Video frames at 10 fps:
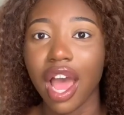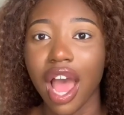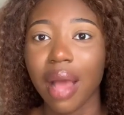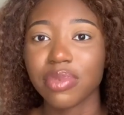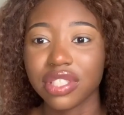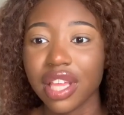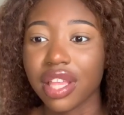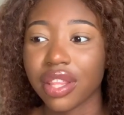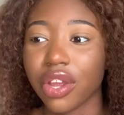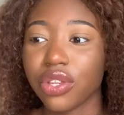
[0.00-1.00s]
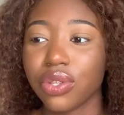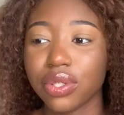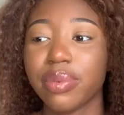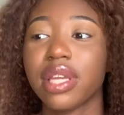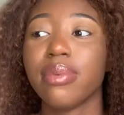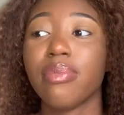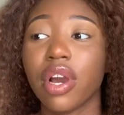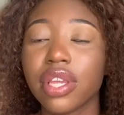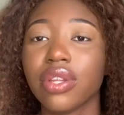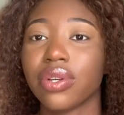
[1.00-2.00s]
I'm sitting there and you're making
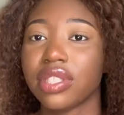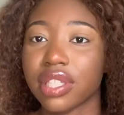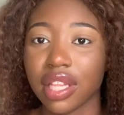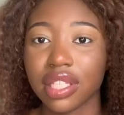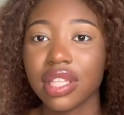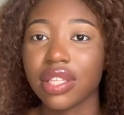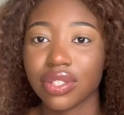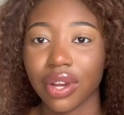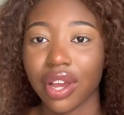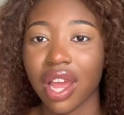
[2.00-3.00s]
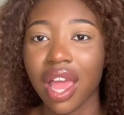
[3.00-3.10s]
monkey noises at the teacher.